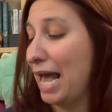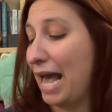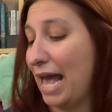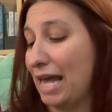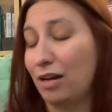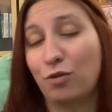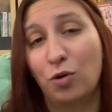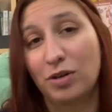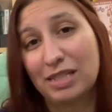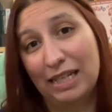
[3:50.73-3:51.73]
And of
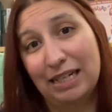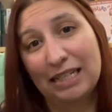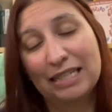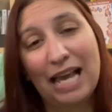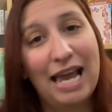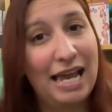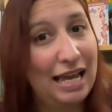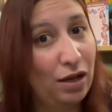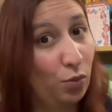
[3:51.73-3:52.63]
course, it is a